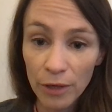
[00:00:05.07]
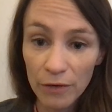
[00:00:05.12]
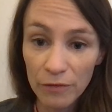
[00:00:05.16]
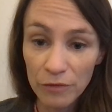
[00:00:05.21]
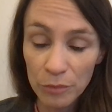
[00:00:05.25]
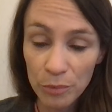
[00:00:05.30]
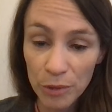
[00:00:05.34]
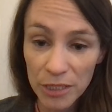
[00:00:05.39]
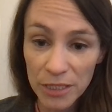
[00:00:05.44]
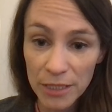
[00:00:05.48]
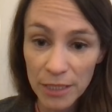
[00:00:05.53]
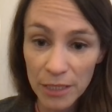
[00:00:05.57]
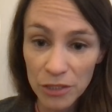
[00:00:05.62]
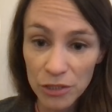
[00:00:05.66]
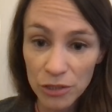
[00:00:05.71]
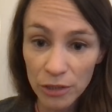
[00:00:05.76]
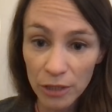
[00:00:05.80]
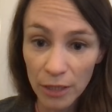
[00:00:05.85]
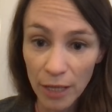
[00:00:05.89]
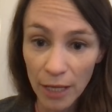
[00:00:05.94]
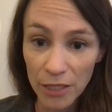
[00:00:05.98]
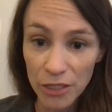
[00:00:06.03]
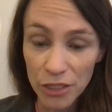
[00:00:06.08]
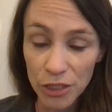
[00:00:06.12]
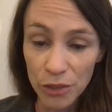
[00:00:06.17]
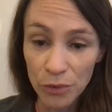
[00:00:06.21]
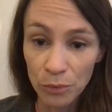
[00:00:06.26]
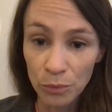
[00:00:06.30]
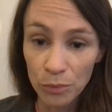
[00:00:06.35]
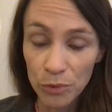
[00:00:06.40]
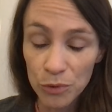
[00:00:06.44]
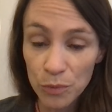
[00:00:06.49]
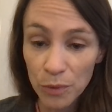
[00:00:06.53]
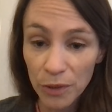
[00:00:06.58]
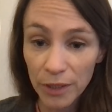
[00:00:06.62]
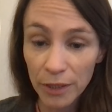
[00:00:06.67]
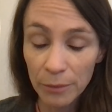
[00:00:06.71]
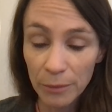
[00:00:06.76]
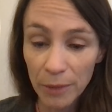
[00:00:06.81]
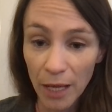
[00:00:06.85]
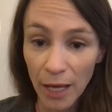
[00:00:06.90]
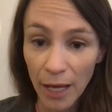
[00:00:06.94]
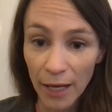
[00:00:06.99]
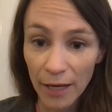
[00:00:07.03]
of the presidential election was William
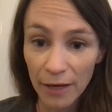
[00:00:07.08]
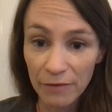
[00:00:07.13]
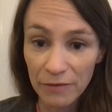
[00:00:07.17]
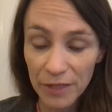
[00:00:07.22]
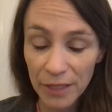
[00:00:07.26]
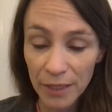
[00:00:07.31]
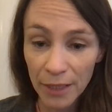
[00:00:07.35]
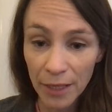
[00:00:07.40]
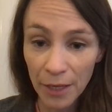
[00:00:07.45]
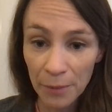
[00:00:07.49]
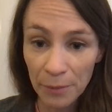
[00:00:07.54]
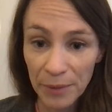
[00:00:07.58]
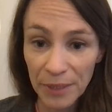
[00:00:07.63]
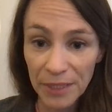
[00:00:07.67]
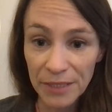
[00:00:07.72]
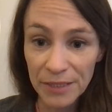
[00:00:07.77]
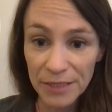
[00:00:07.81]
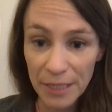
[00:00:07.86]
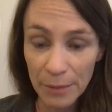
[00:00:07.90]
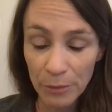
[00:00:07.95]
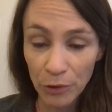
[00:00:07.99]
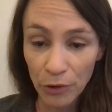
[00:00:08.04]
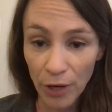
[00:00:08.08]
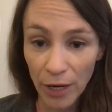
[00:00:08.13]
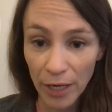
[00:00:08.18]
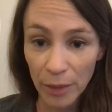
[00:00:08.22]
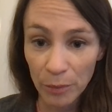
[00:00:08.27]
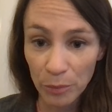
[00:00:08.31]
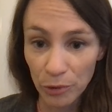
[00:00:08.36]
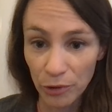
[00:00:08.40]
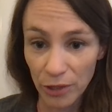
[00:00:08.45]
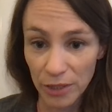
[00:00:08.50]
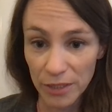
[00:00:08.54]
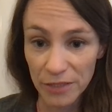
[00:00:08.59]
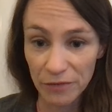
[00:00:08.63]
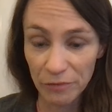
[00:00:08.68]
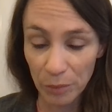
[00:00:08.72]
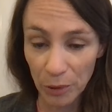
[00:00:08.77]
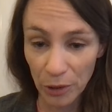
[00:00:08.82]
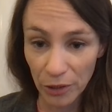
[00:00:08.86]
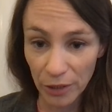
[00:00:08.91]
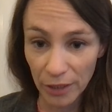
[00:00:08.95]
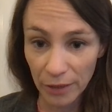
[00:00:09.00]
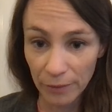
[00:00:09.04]
Lai of the incumbent Democratic Progressive
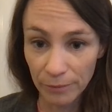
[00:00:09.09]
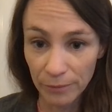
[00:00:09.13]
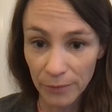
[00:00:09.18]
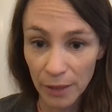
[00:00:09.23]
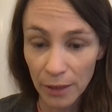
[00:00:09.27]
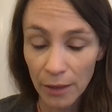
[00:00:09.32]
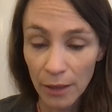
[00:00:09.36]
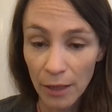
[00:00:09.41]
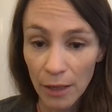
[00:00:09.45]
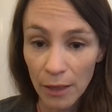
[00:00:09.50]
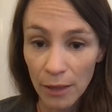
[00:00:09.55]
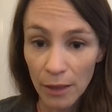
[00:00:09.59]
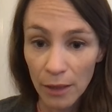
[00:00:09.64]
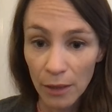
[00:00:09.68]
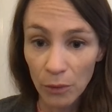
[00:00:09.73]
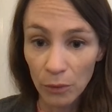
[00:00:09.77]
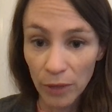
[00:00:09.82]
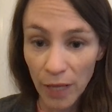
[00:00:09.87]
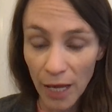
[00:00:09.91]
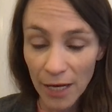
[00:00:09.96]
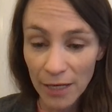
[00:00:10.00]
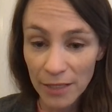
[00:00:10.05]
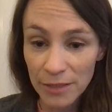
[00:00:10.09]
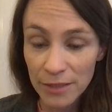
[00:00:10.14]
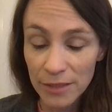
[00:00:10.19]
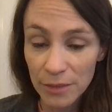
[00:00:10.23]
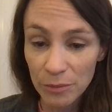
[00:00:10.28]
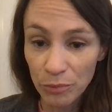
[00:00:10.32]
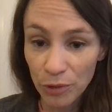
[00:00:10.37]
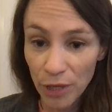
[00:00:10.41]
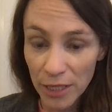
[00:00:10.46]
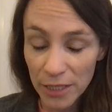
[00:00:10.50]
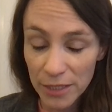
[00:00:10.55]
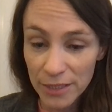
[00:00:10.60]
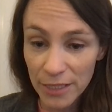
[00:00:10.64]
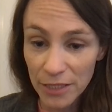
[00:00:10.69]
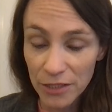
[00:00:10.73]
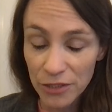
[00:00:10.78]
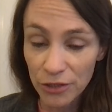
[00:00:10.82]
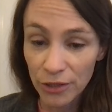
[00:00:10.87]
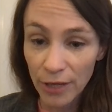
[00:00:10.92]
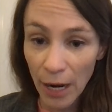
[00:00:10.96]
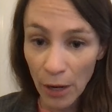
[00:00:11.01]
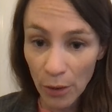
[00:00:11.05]
Party. Lai's
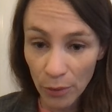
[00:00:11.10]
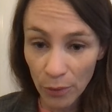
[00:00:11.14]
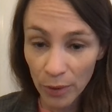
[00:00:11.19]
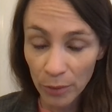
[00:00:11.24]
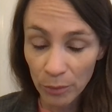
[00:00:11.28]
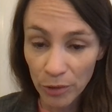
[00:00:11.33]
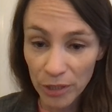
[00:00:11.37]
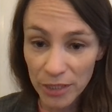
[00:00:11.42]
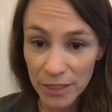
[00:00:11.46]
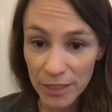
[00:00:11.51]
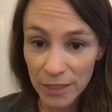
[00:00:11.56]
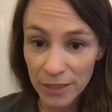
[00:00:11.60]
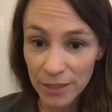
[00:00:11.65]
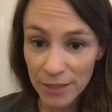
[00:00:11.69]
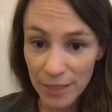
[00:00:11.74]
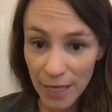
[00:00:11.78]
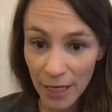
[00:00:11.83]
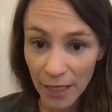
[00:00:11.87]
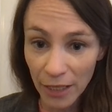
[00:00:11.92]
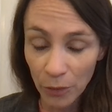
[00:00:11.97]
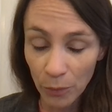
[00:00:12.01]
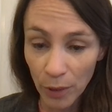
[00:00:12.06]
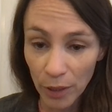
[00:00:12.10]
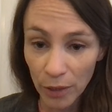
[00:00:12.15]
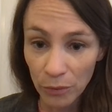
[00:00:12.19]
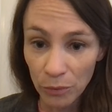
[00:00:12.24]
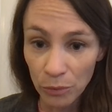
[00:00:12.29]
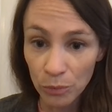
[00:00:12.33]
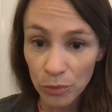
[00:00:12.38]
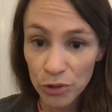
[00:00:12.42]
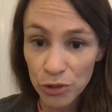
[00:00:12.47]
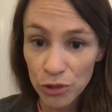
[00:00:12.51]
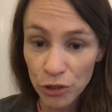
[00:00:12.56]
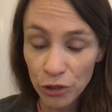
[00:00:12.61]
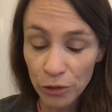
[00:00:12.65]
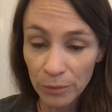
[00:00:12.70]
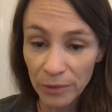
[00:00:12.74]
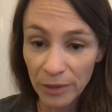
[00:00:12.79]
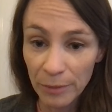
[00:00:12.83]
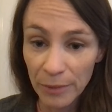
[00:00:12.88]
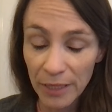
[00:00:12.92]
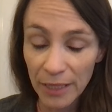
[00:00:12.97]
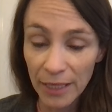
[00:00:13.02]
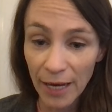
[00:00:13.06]
predecessor, outgoing President Tsai Ing-wen, was term
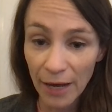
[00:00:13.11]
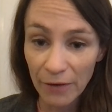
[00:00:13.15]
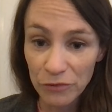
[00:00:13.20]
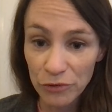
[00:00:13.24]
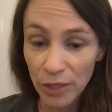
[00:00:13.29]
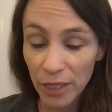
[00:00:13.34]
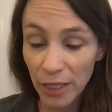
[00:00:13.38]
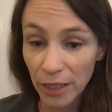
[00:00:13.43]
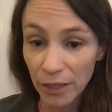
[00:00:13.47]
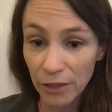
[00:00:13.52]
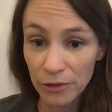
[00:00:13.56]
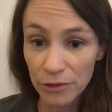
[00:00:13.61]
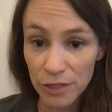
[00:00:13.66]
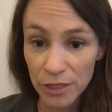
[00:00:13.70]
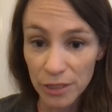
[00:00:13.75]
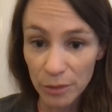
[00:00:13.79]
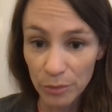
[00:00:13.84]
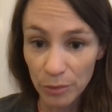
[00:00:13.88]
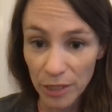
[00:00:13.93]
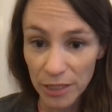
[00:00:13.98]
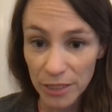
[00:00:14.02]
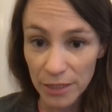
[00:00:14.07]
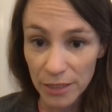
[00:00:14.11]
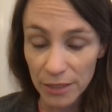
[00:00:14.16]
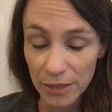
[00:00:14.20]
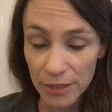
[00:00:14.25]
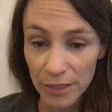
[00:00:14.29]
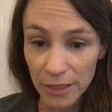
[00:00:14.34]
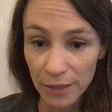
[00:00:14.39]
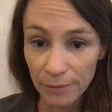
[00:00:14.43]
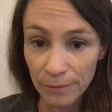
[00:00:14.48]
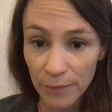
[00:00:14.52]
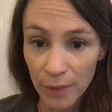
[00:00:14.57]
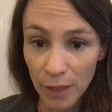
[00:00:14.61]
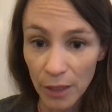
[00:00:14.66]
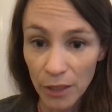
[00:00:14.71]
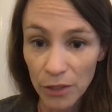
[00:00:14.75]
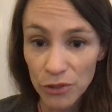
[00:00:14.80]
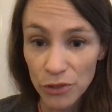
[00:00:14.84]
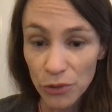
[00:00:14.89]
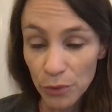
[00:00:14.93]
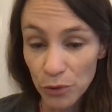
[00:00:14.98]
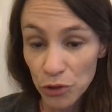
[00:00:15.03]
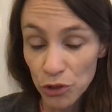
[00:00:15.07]
limited after 8 years in the presidency.
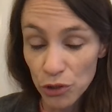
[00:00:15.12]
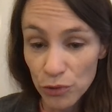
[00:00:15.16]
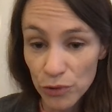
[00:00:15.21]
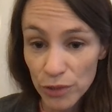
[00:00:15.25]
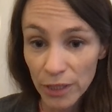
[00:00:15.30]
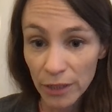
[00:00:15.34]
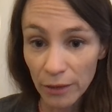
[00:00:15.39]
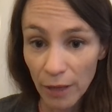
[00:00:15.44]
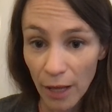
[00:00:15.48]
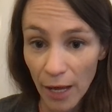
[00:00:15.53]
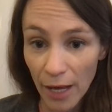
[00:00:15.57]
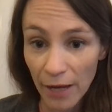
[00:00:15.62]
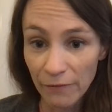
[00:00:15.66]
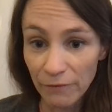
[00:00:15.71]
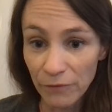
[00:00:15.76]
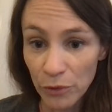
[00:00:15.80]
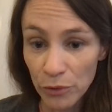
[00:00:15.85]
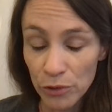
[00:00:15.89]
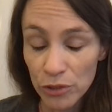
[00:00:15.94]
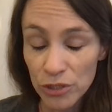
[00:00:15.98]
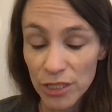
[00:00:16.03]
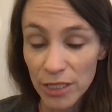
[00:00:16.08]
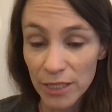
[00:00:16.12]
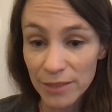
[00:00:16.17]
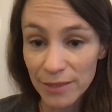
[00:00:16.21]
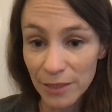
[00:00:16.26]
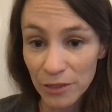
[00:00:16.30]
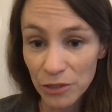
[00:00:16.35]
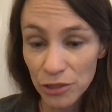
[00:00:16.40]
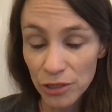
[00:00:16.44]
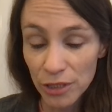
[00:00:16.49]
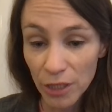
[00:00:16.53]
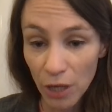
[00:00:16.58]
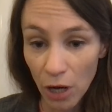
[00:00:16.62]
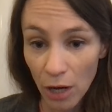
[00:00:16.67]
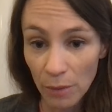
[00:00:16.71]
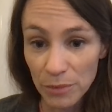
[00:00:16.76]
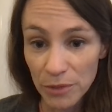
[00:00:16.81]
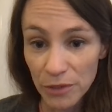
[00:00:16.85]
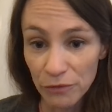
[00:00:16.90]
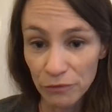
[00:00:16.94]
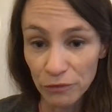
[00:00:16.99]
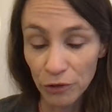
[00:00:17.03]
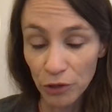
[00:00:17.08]
So in choosing Lai, voters essentially
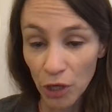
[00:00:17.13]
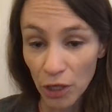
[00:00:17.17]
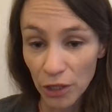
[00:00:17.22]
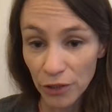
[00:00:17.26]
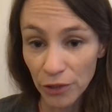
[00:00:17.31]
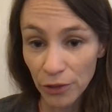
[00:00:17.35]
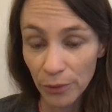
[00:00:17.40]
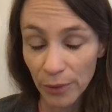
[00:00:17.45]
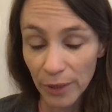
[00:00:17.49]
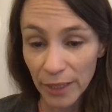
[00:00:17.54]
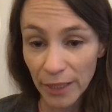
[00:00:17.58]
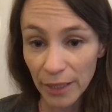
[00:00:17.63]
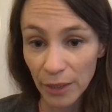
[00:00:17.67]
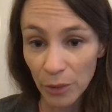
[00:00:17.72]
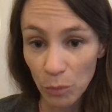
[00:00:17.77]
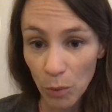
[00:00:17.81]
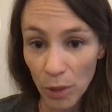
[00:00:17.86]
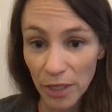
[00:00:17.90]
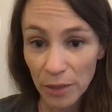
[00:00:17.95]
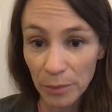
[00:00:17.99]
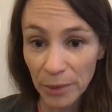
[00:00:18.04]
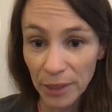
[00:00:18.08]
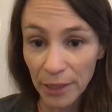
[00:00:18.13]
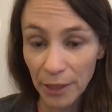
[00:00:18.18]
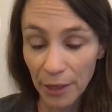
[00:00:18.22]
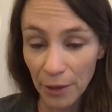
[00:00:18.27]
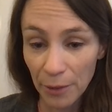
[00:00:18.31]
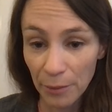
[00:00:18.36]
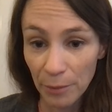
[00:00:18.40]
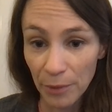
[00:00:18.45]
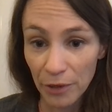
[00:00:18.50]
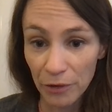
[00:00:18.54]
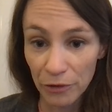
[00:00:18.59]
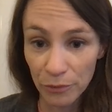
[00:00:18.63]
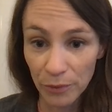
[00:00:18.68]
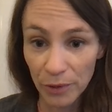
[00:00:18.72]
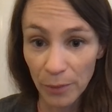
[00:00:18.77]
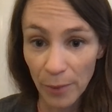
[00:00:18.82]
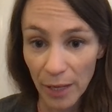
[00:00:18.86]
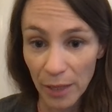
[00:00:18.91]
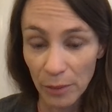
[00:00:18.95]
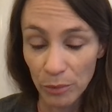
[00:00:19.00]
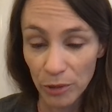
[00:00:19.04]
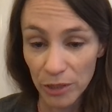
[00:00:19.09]
opted for continuity in what had become a
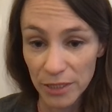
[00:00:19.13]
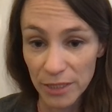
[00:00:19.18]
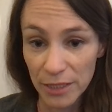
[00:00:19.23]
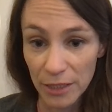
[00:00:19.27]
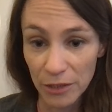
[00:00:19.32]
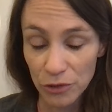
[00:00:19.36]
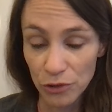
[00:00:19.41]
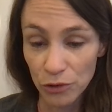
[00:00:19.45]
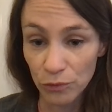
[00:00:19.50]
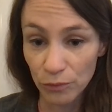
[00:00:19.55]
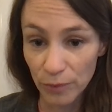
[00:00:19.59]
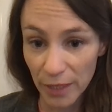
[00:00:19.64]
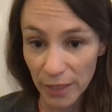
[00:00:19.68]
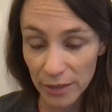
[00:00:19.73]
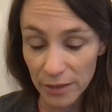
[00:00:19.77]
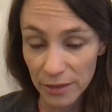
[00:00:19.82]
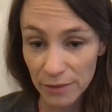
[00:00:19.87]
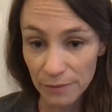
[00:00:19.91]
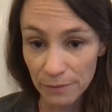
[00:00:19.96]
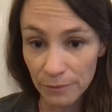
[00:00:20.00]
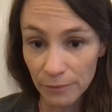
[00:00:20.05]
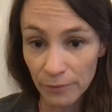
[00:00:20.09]
three-way presidential race.